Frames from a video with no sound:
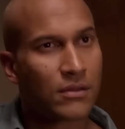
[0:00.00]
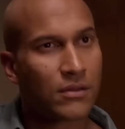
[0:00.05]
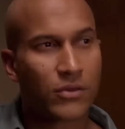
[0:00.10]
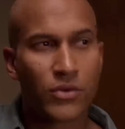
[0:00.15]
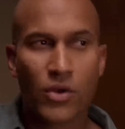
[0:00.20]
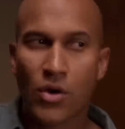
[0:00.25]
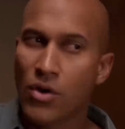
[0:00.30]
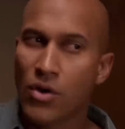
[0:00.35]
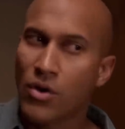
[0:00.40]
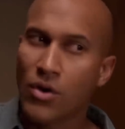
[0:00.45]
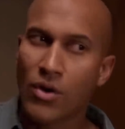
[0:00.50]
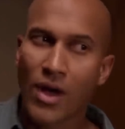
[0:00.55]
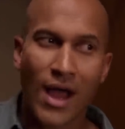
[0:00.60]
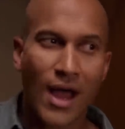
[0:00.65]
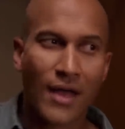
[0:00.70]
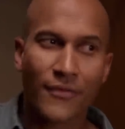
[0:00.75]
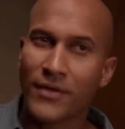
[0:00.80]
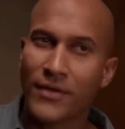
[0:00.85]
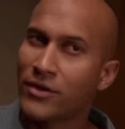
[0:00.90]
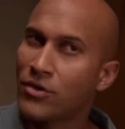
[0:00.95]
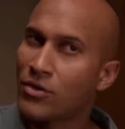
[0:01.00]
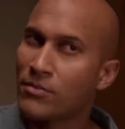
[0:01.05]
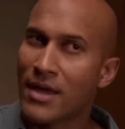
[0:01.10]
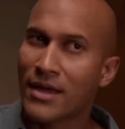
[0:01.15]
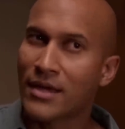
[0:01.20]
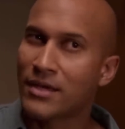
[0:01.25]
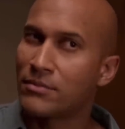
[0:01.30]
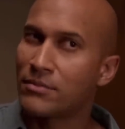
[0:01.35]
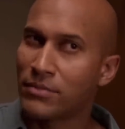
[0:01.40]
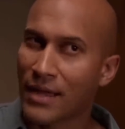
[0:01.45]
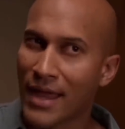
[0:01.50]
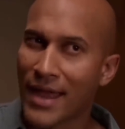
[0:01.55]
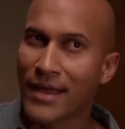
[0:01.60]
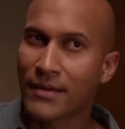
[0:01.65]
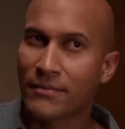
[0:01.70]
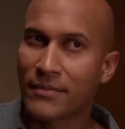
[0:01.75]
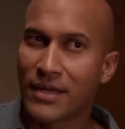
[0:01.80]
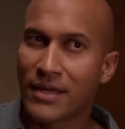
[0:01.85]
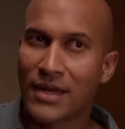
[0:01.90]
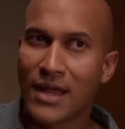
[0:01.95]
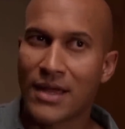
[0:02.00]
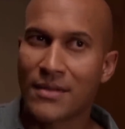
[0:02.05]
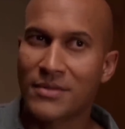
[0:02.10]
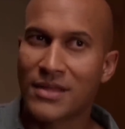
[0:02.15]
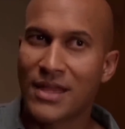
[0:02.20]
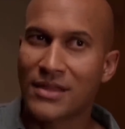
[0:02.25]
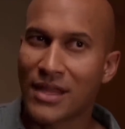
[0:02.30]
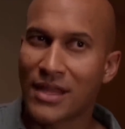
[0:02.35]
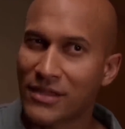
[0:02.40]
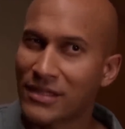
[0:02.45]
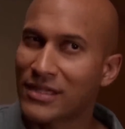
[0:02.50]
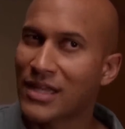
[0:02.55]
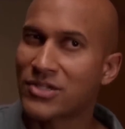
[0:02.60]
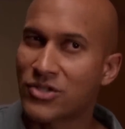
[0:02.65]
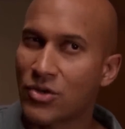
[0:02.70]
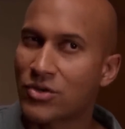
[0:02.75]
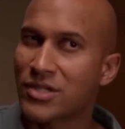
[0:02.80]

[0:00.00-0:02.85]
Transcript: No, I think you're making them black, man. I mean, that, I think that's your